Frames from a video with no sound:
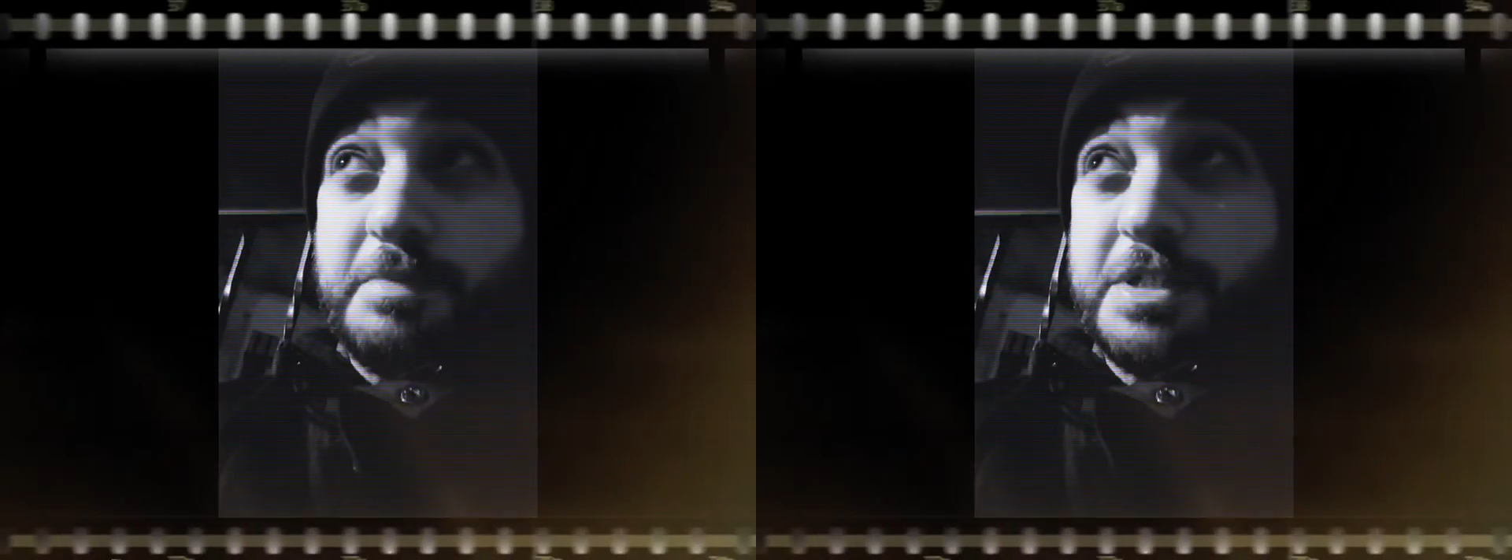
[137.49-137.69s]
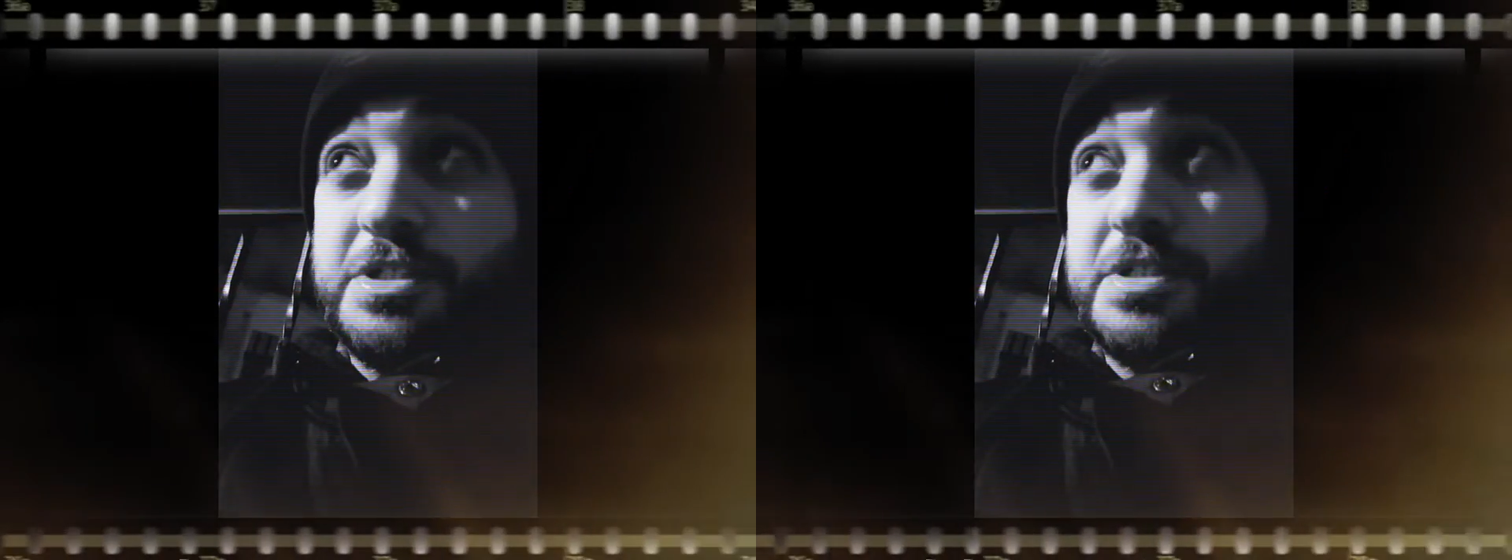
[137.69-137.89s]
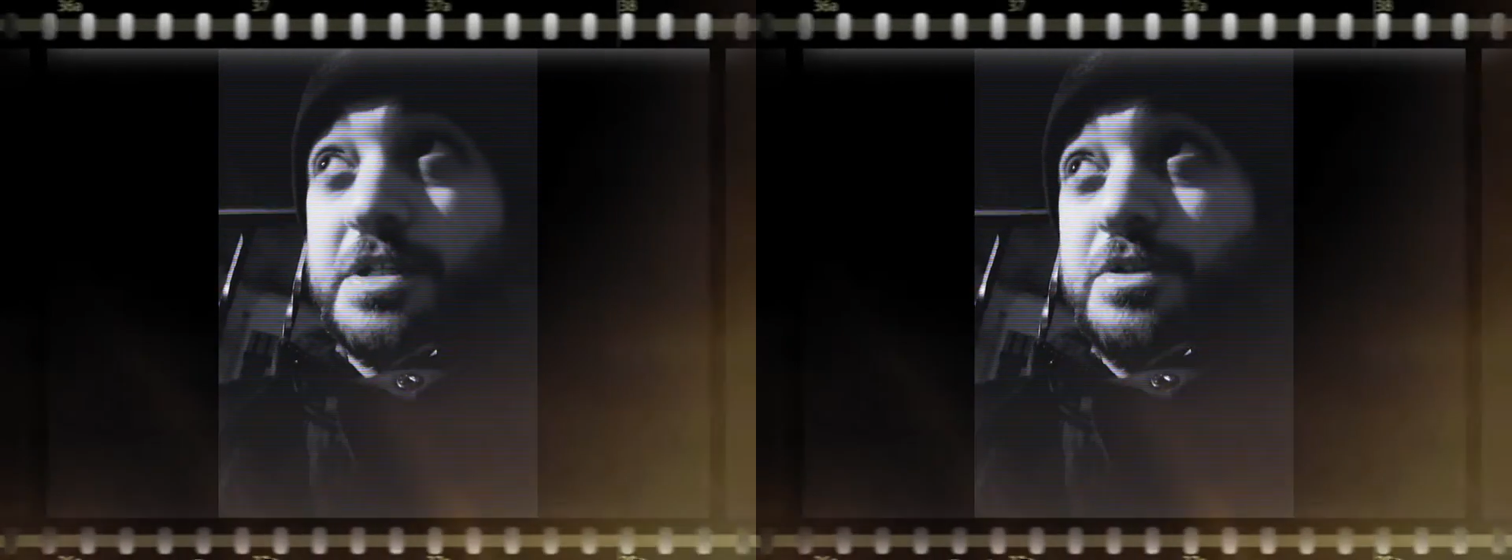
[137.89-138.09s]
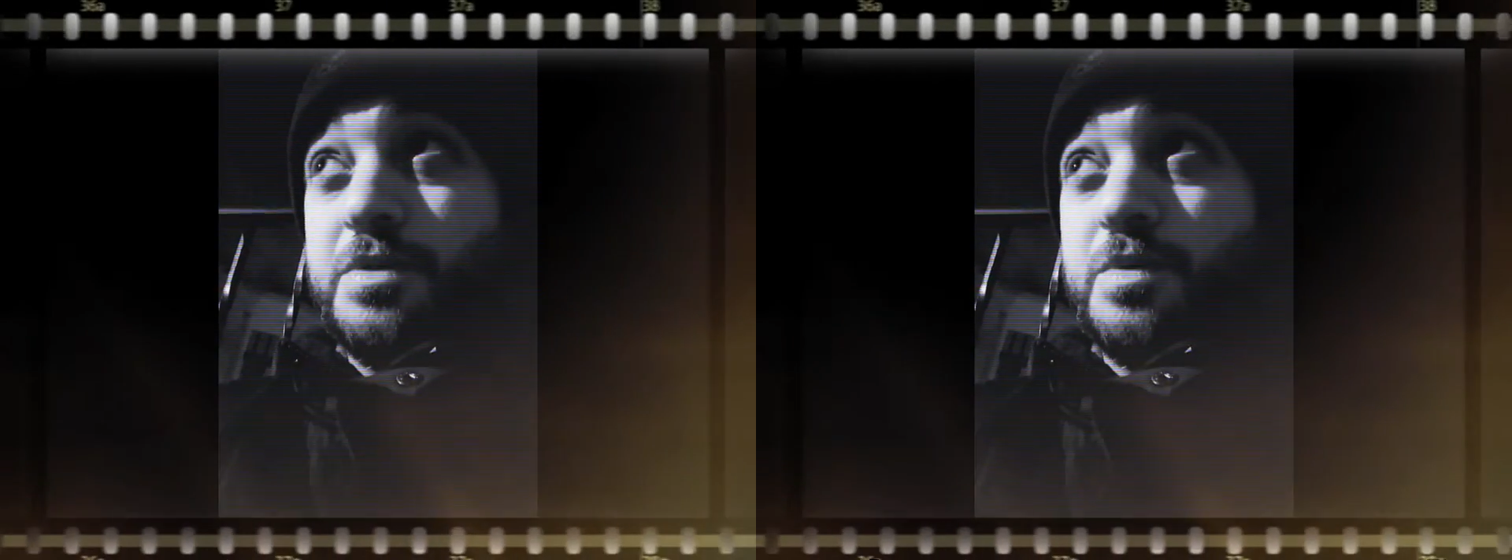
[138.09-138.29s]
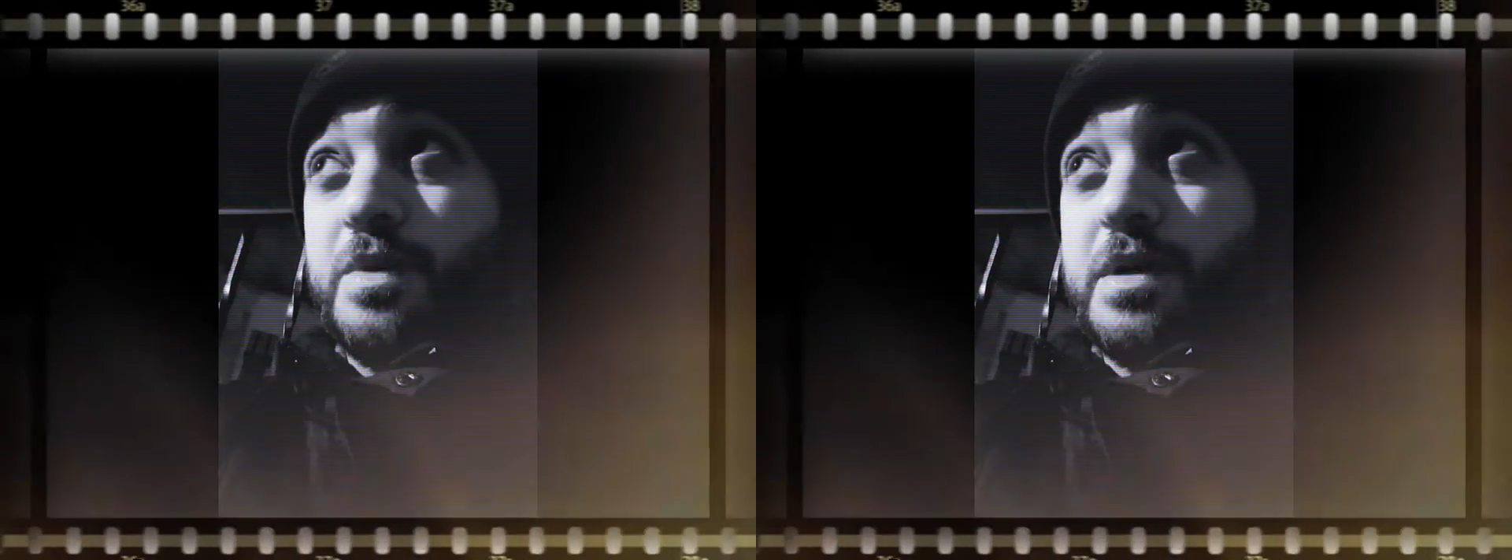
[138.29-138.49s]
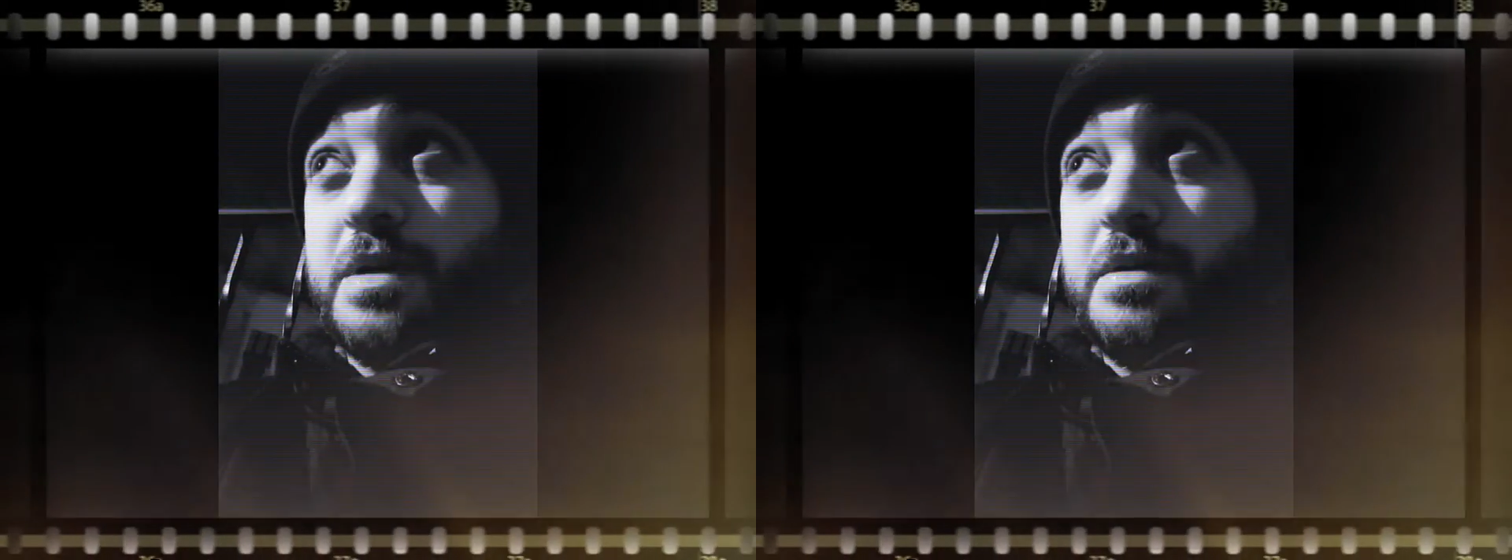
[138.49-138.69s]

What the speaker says: and more vulnerable